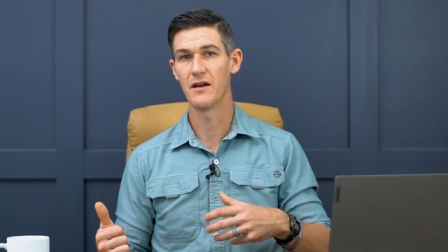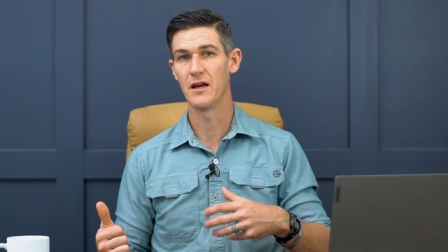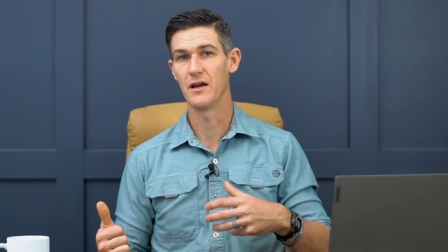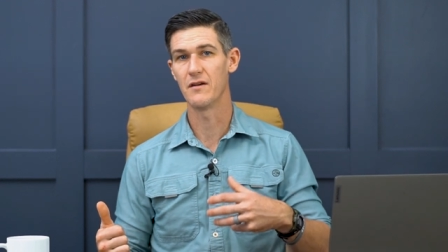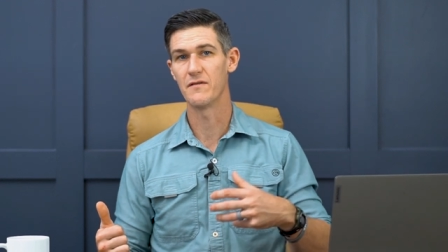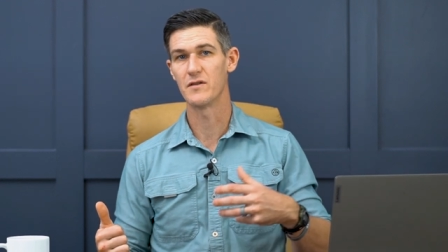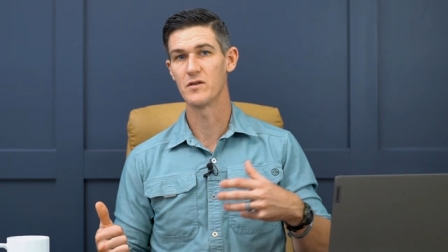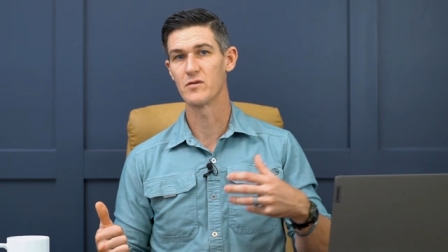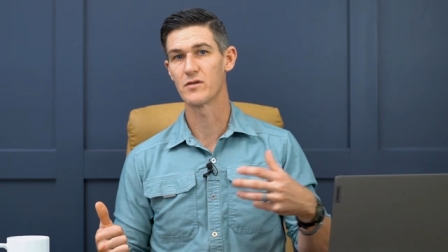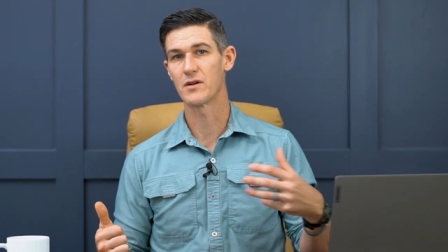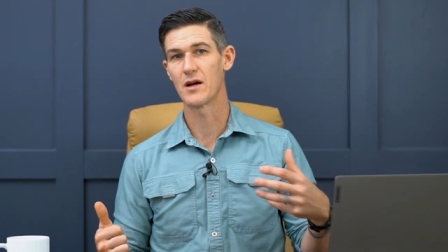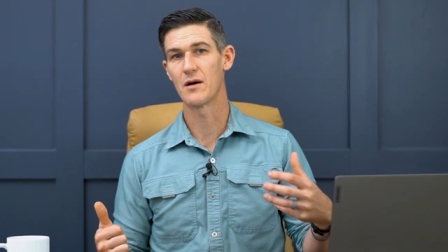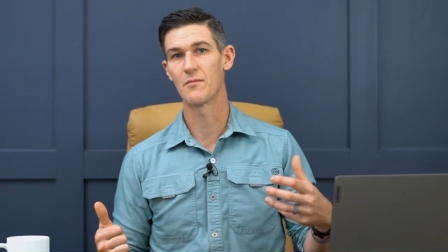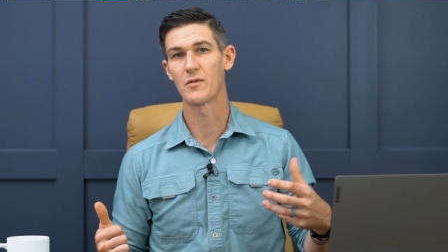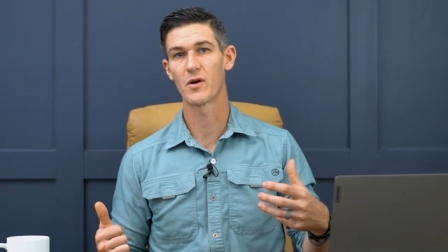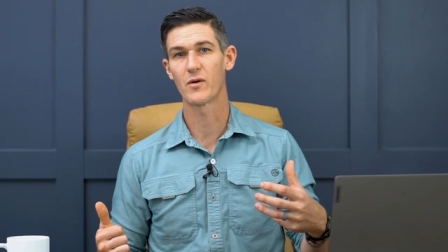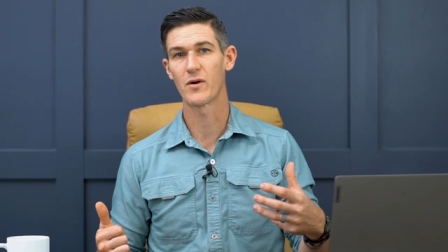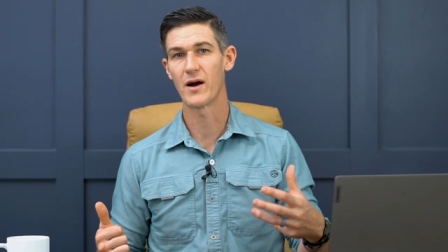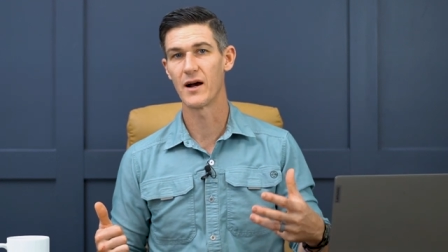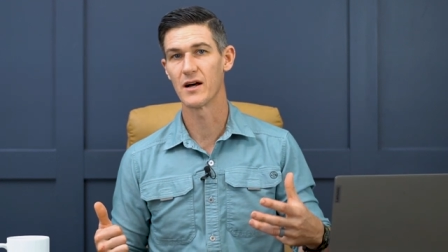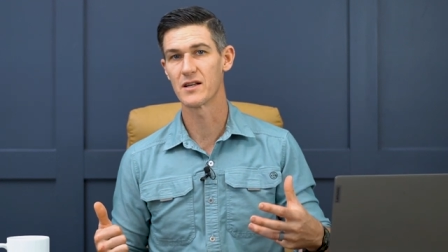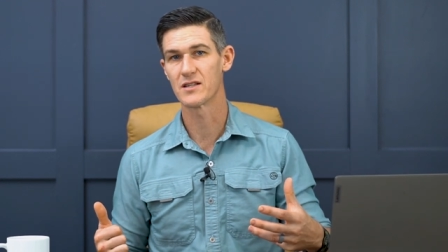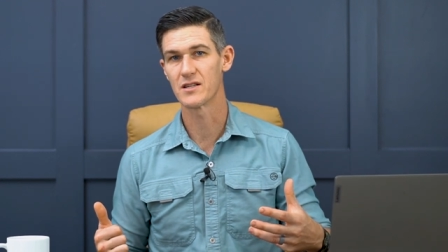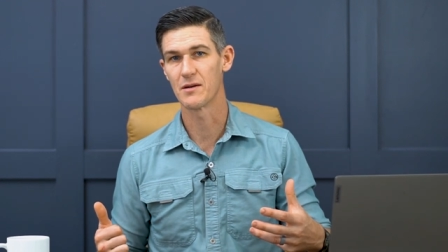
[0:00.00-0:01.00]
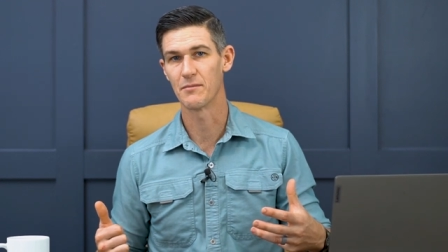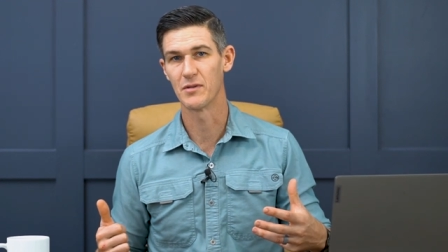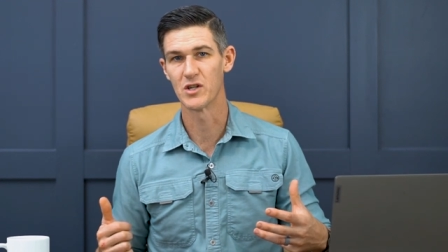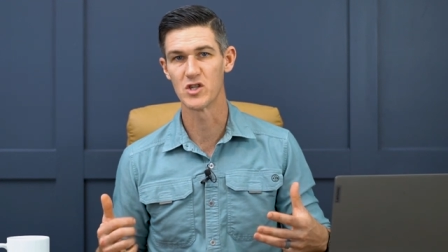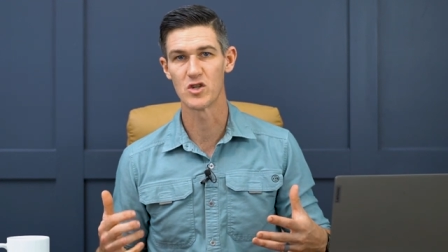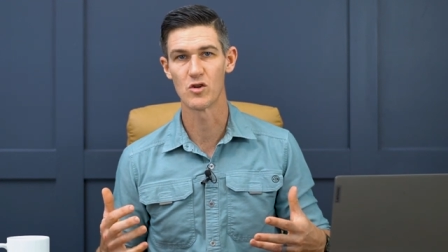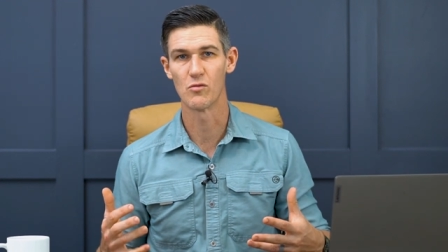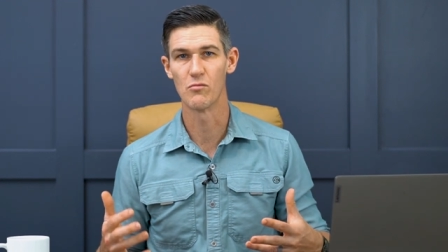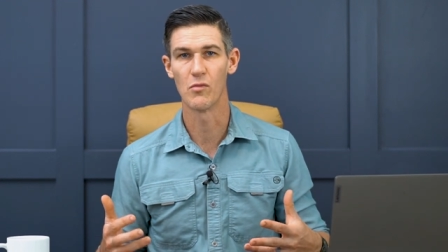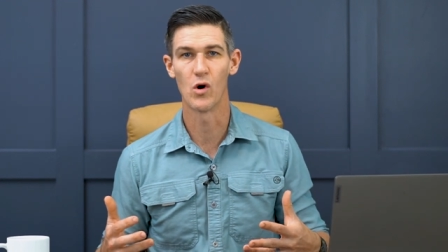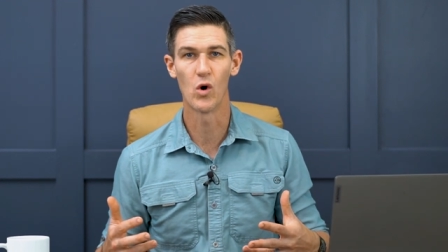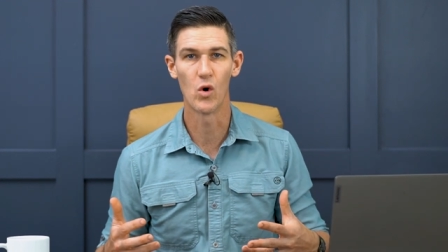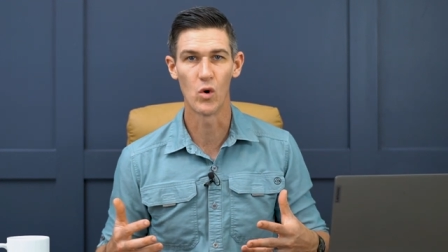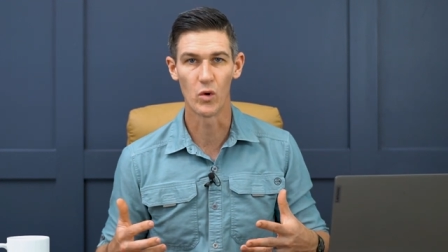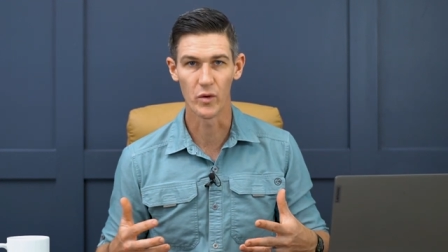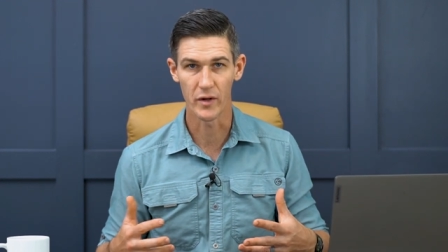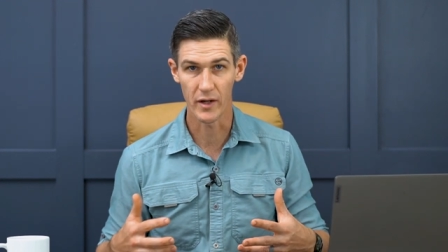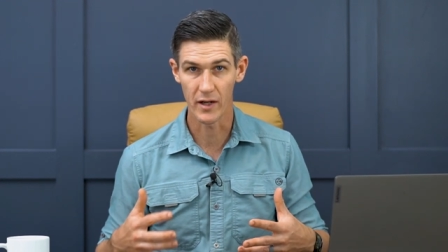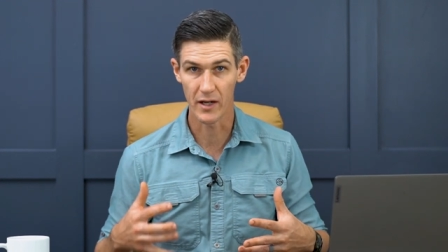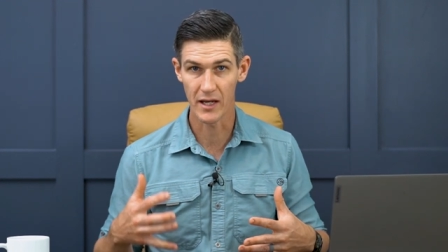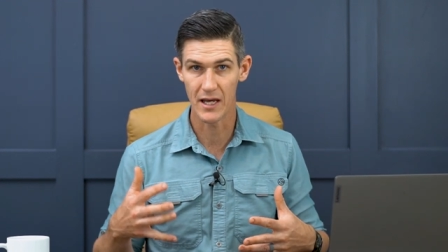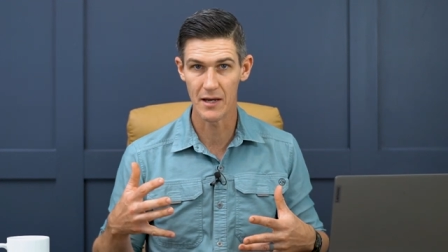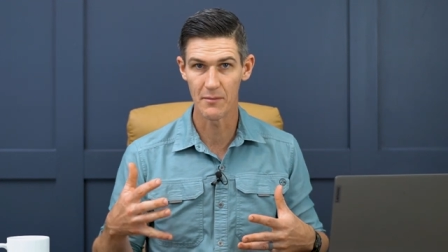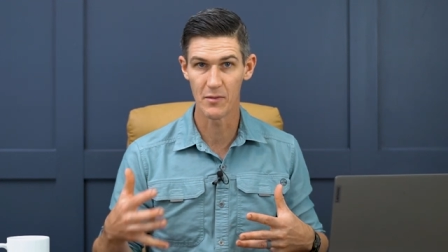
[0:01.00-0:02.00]
if you come across a bunch of mold,
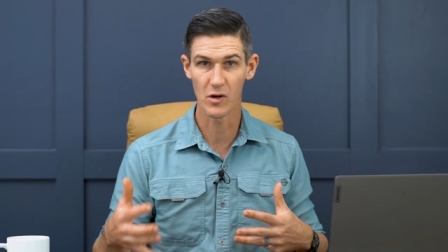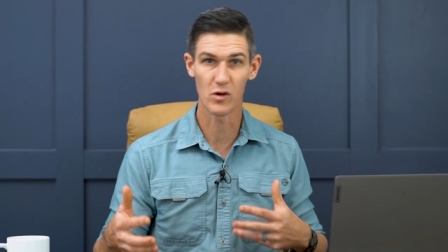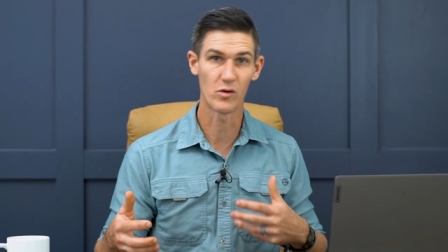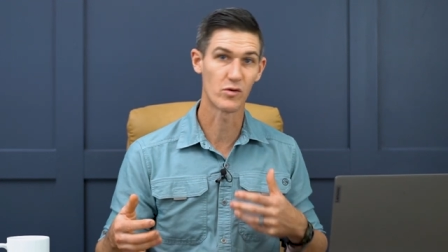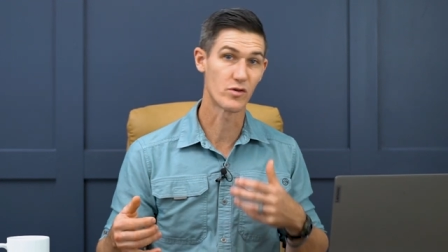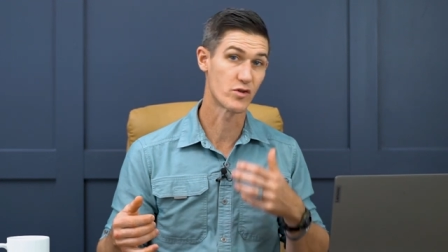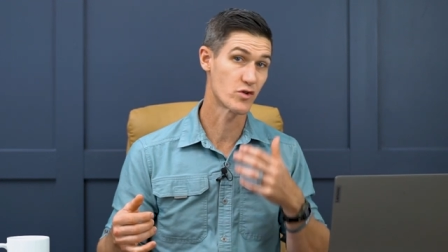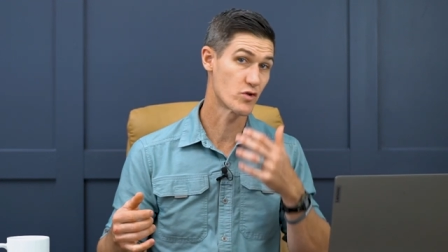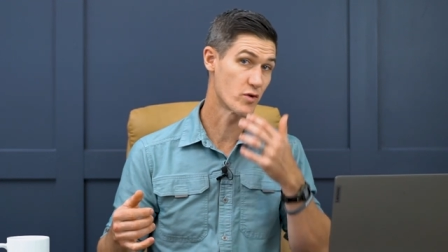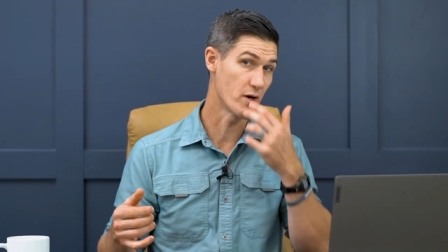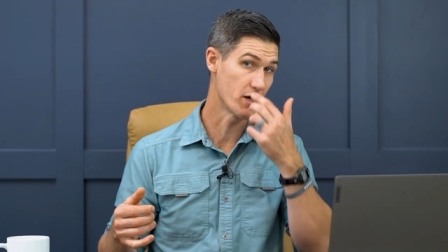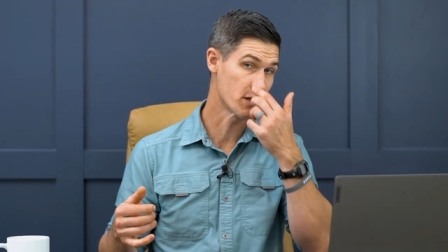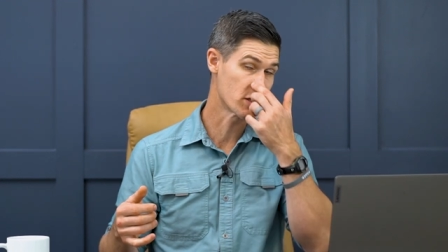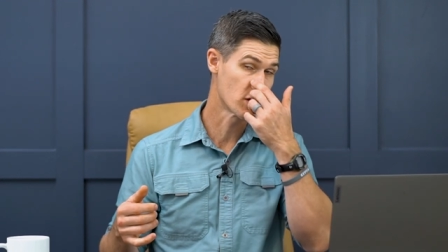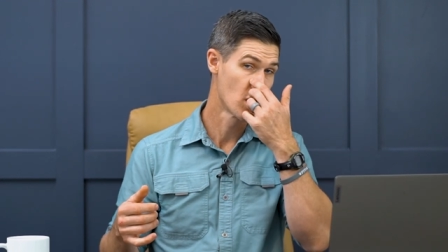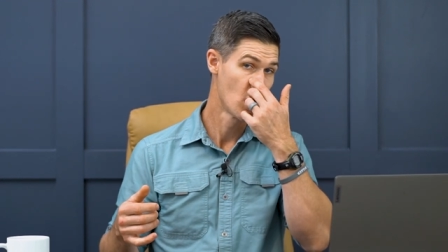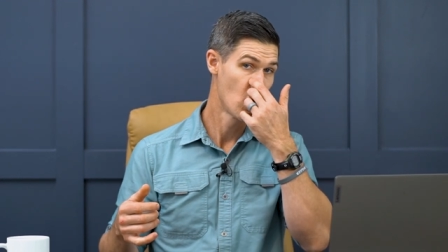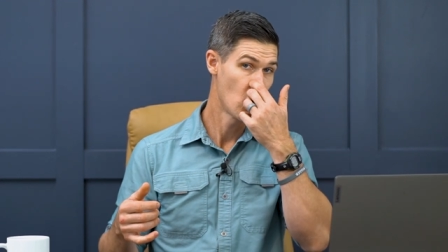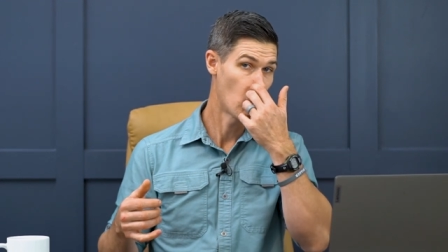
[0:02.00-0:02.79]
a chemical stress,